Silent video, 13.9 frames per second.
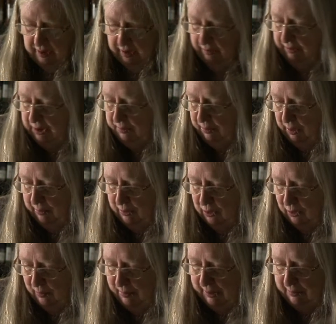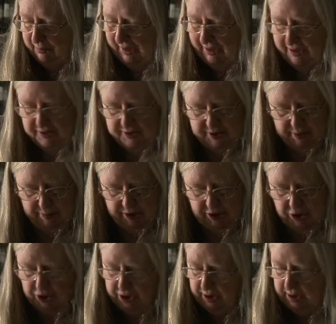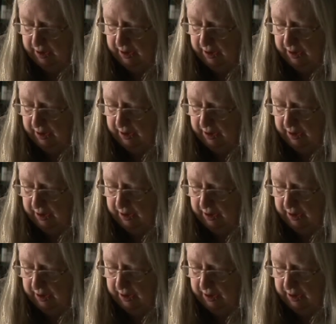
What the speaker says: I'll read a poem called Pygmalion's Image.